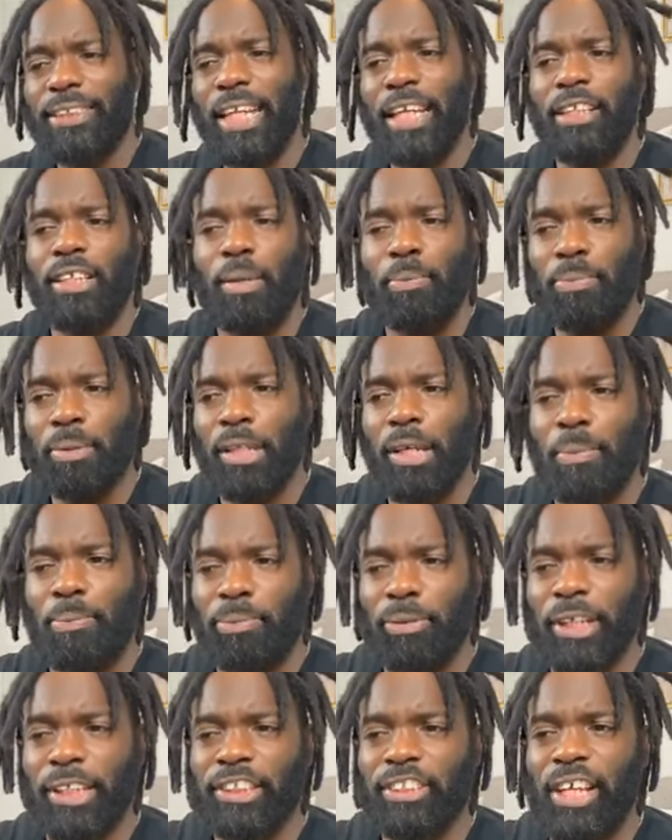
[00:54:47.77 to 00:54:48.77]
and take your
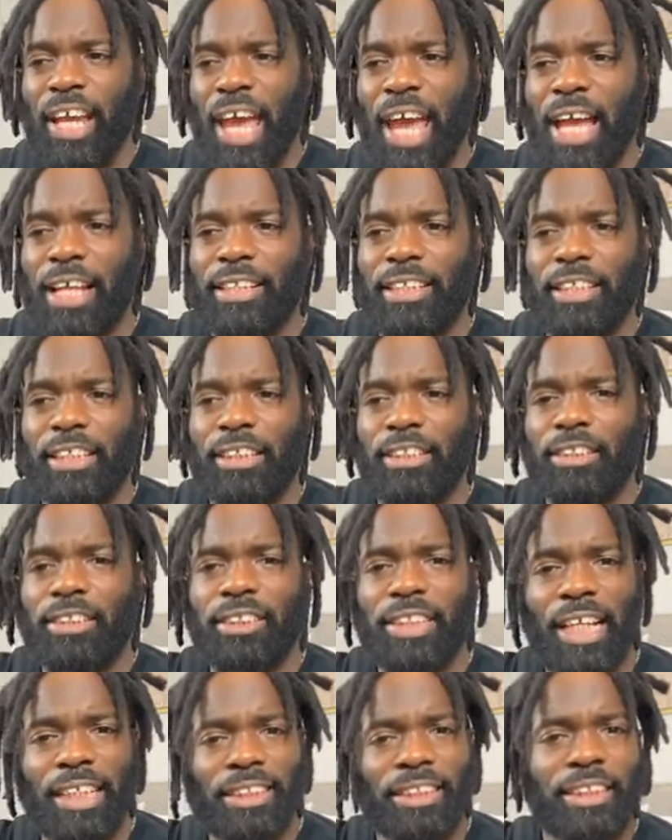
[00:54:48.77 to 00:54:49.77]
blood pressure at
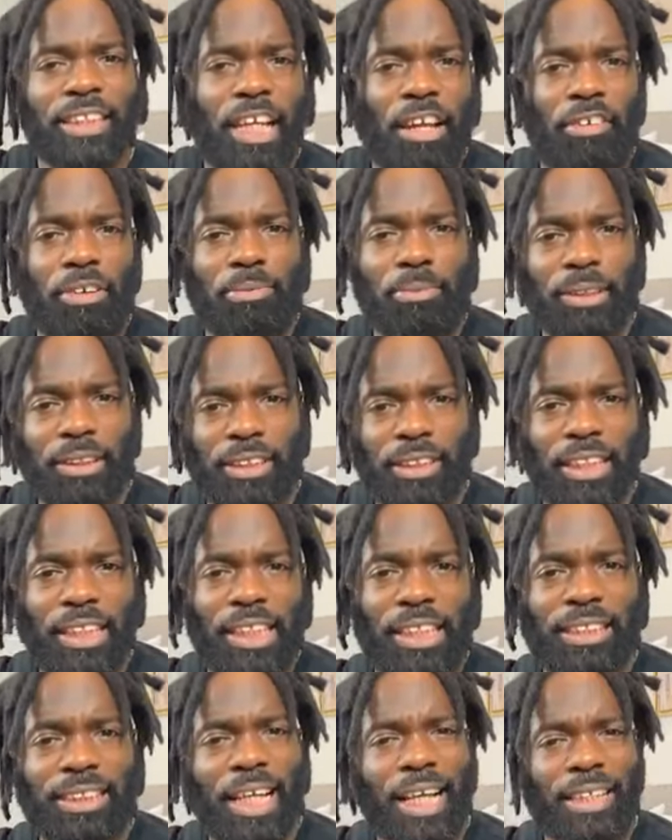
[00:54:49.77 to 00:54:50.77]
these stationary
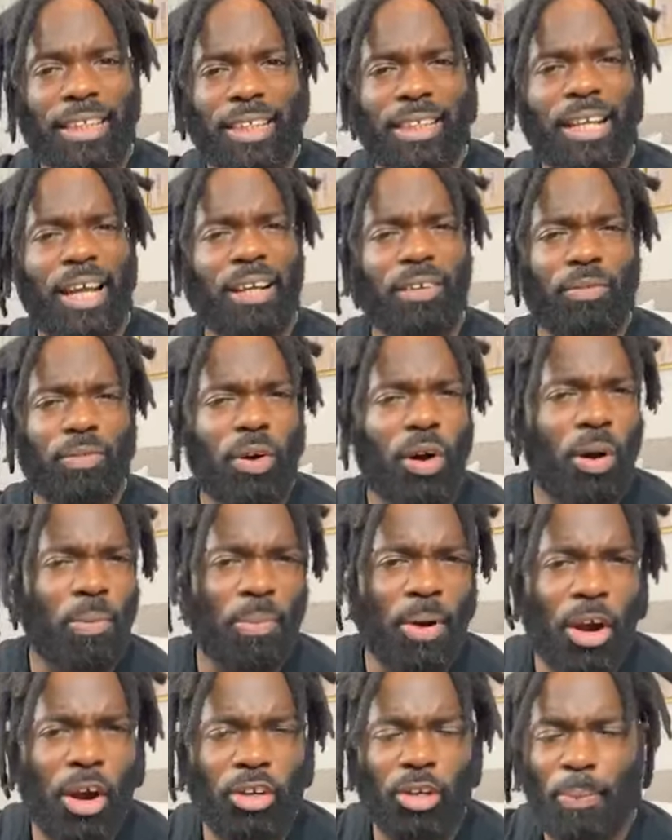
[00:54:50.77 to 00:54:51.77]
machines, like in
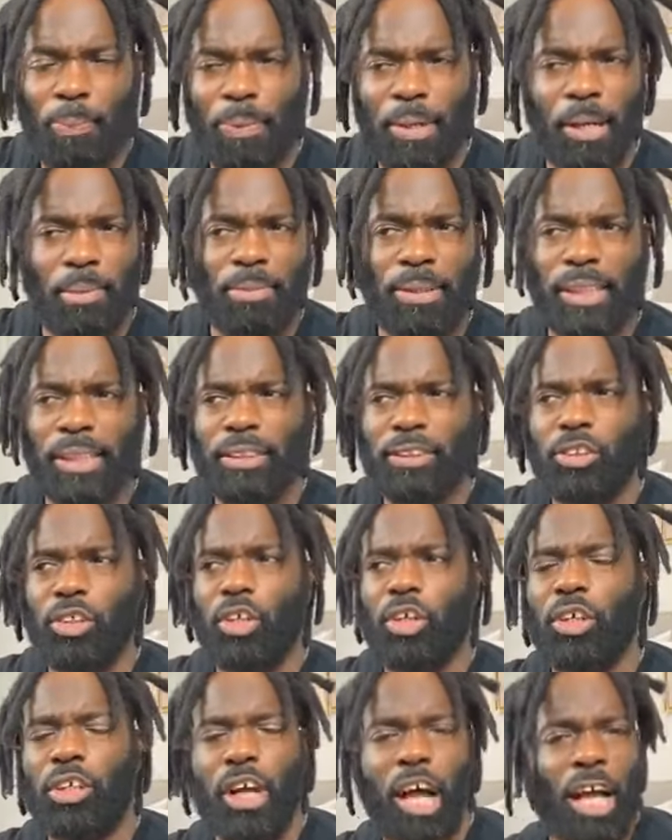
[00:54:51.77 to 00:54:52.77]
Walmart or
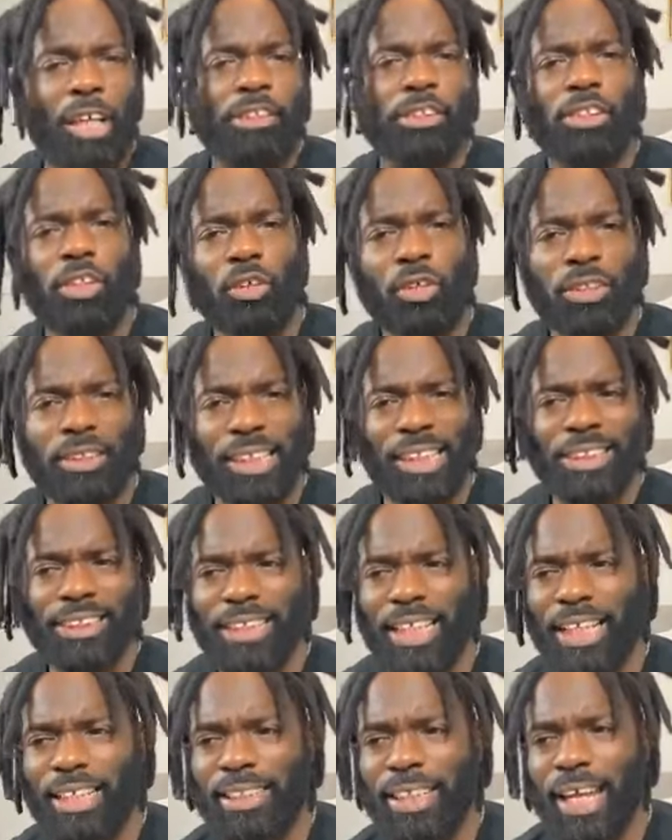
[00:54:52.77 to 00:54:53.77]
Publix or Costco and
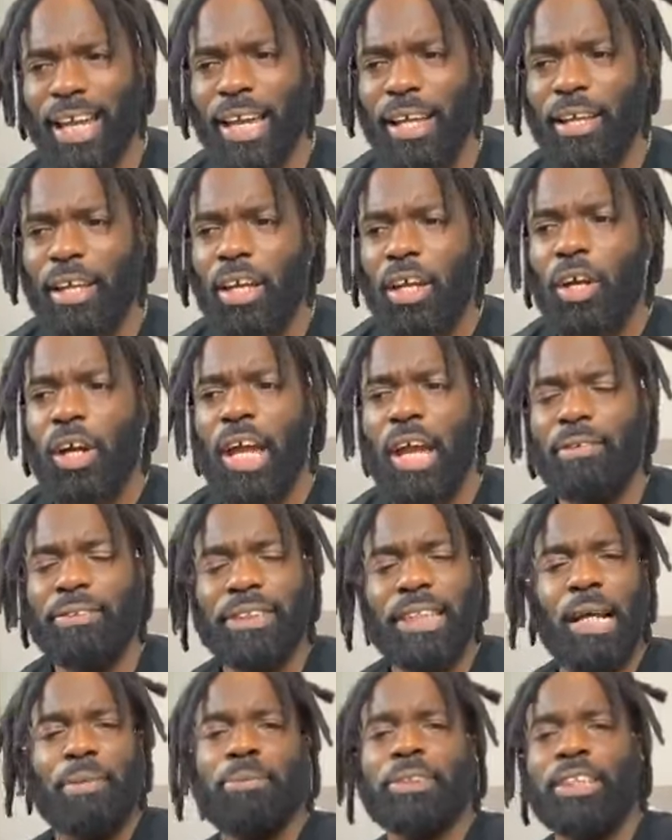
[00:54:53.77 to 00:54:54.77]
things like that,
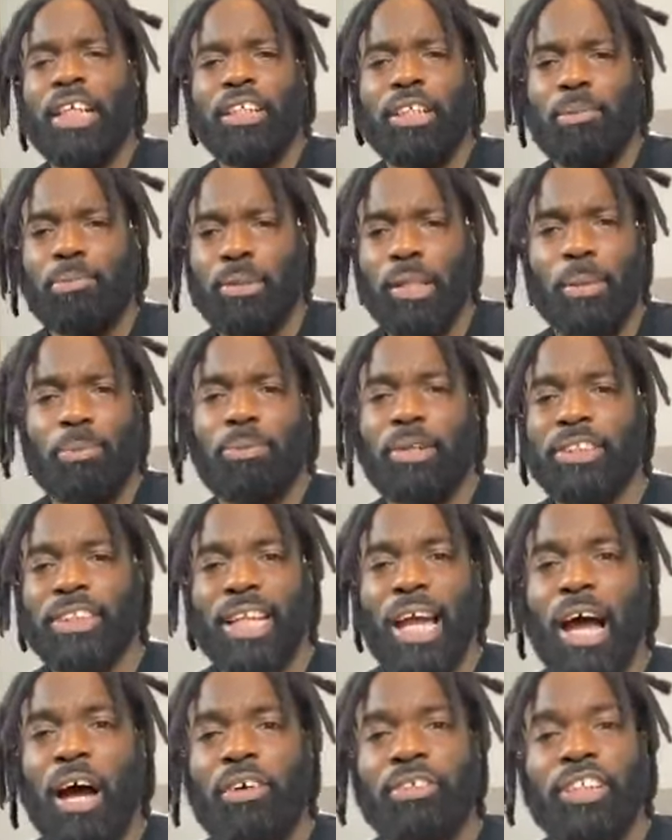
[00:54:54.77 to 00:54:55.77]
every time you take your blood
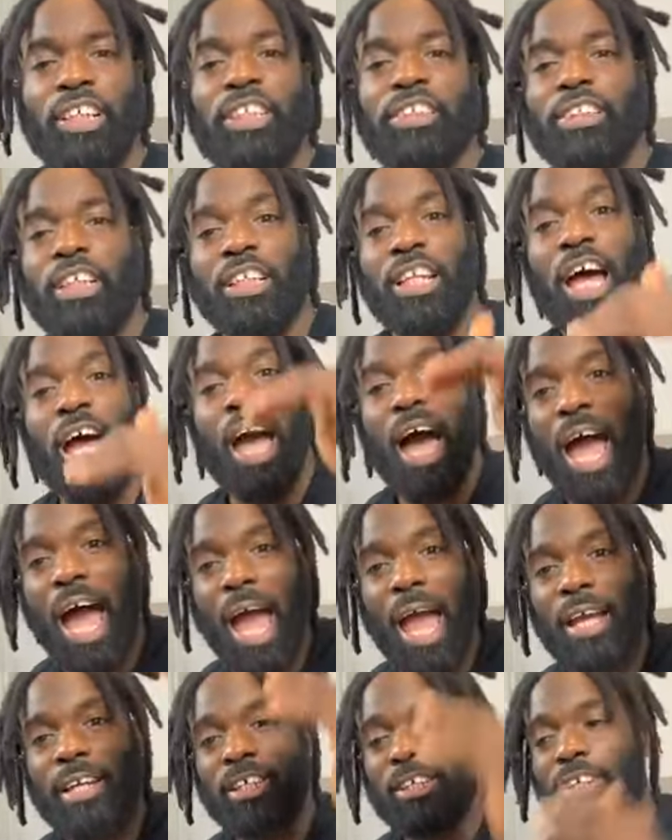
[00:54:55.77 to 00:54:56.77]
pressure out there, it's a lot
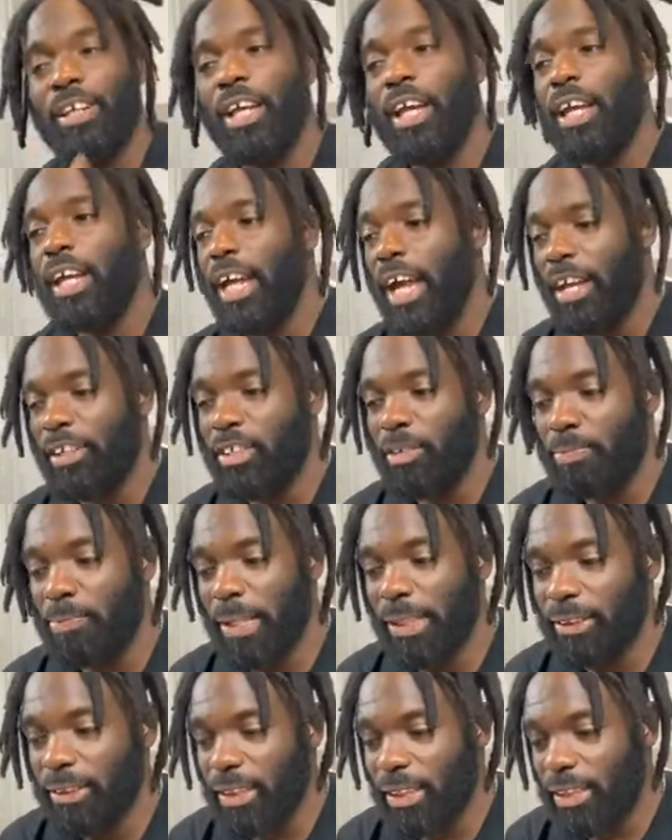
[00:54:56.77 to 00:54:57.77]
higher. And
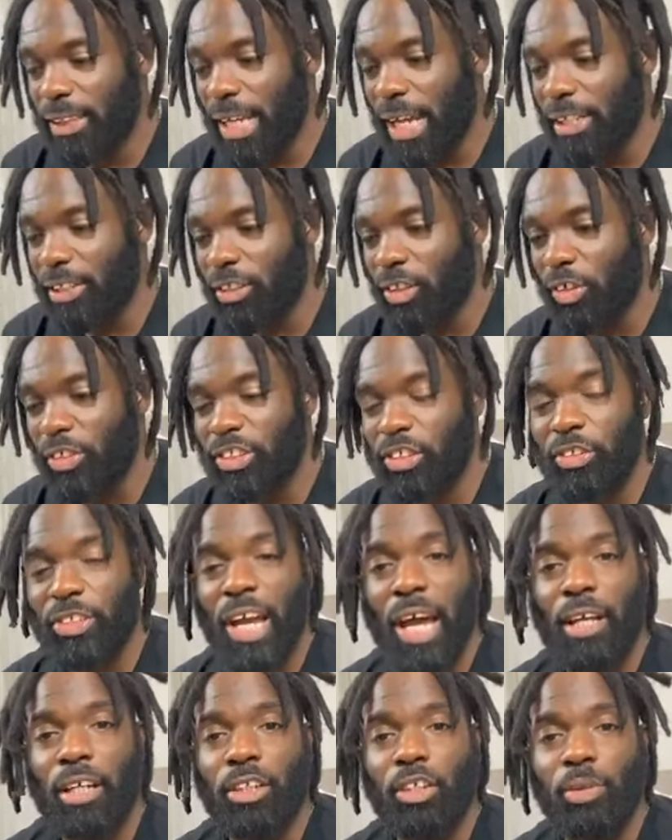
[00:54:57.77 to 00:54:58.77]
you mentioned that,
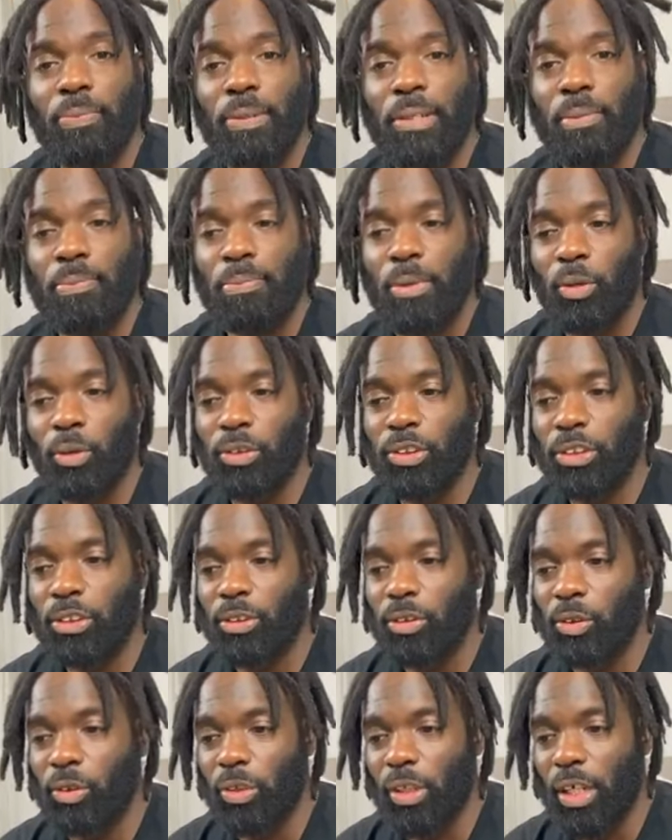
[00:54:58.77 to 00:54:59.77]
you got a little bit
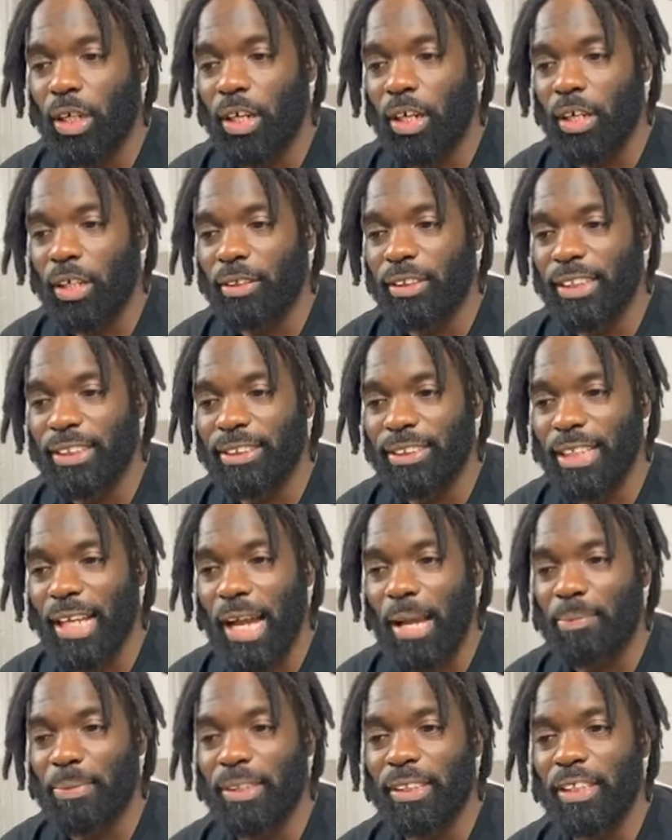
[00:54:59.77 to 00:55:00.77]
emotional this
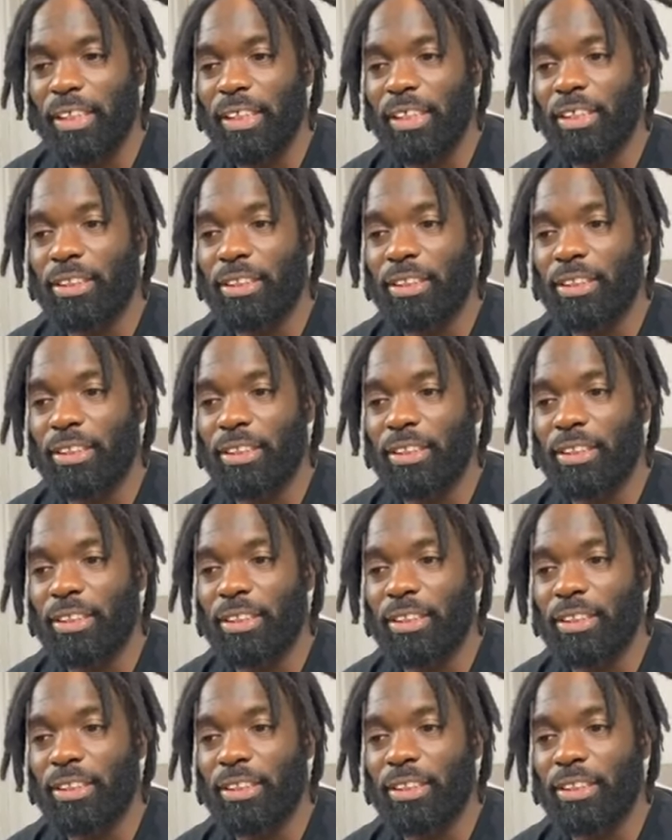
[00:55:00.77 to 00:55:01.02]
time